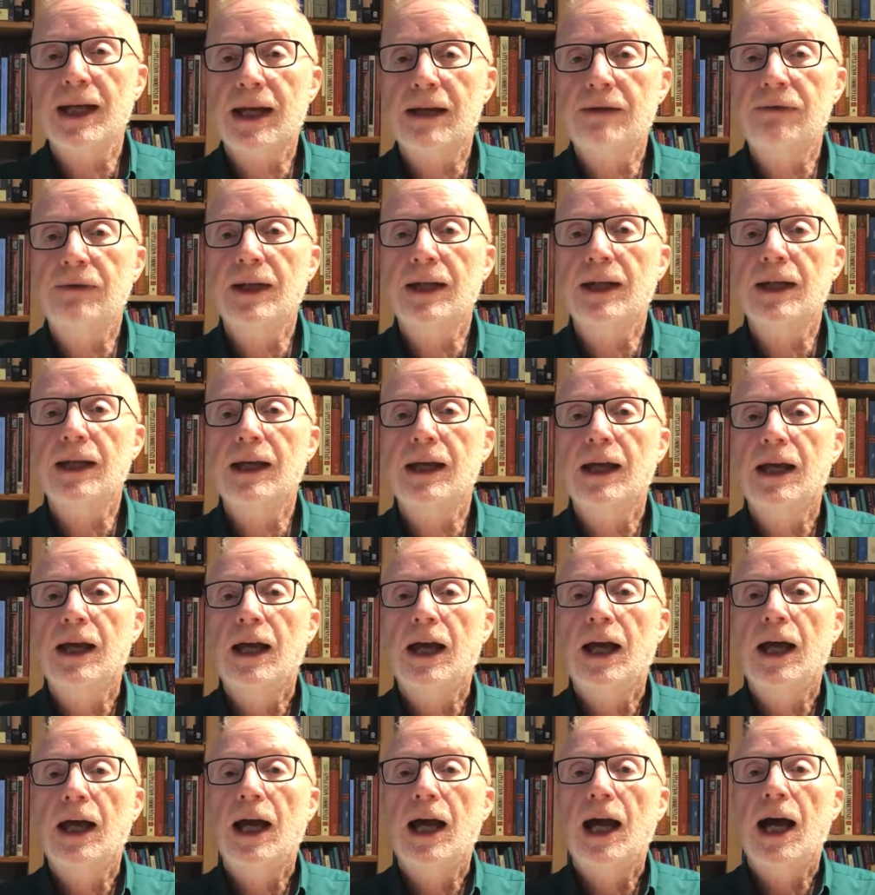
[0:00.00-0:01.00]
Aquila
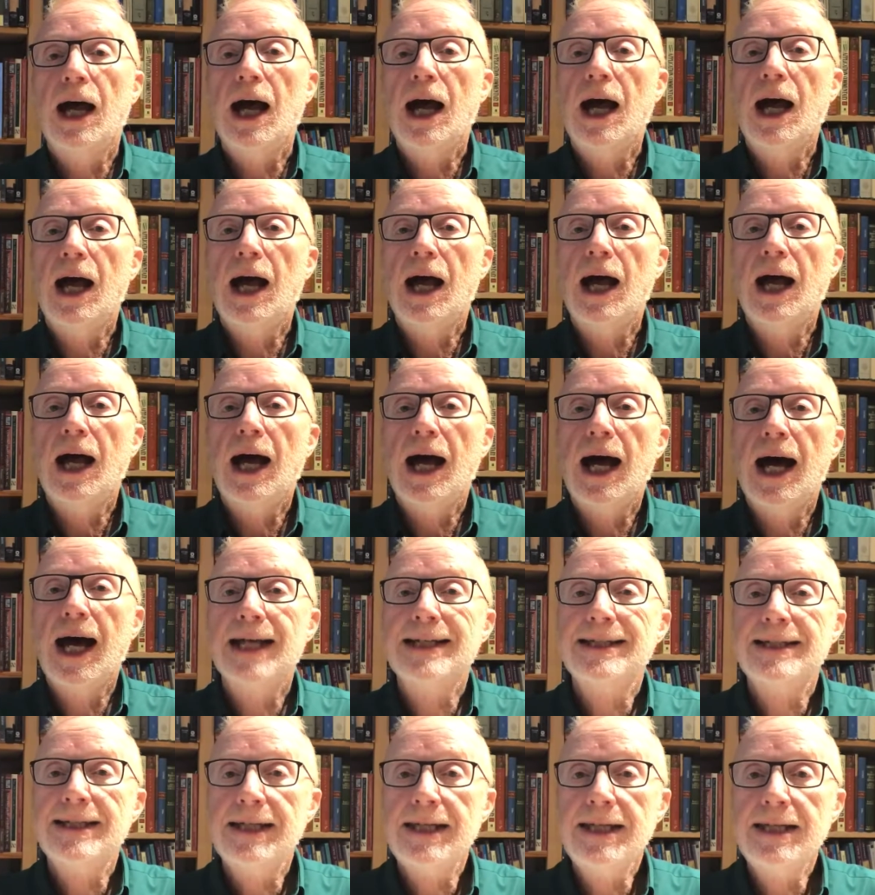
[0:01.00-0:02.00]

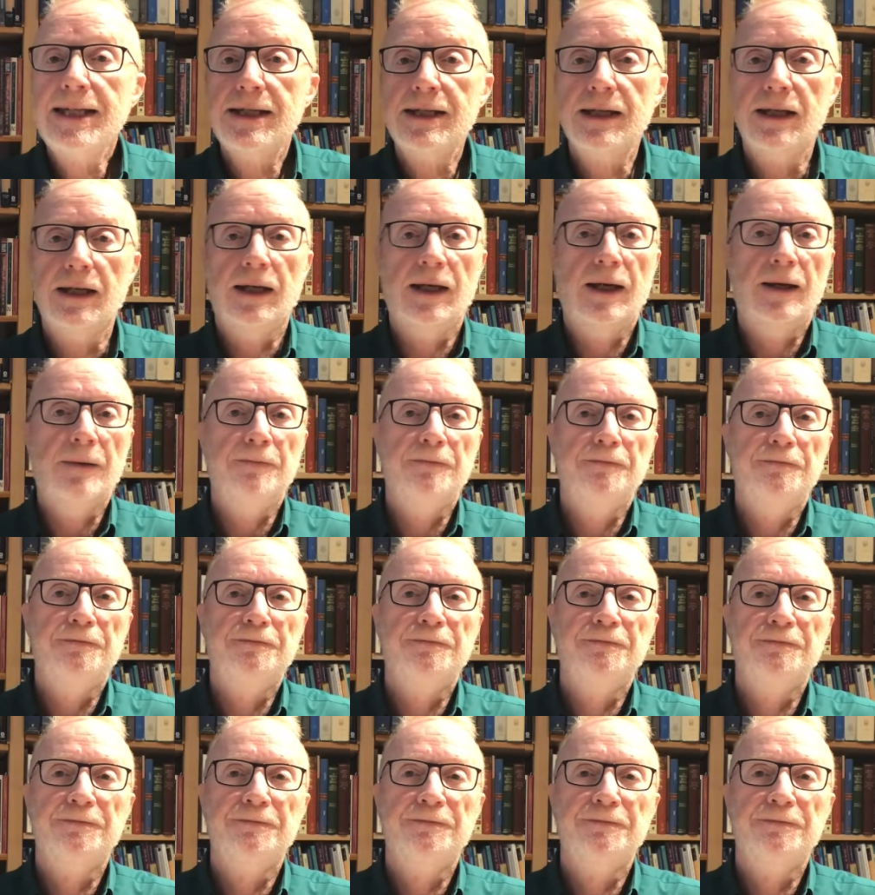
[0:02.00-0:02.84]
are teaching him.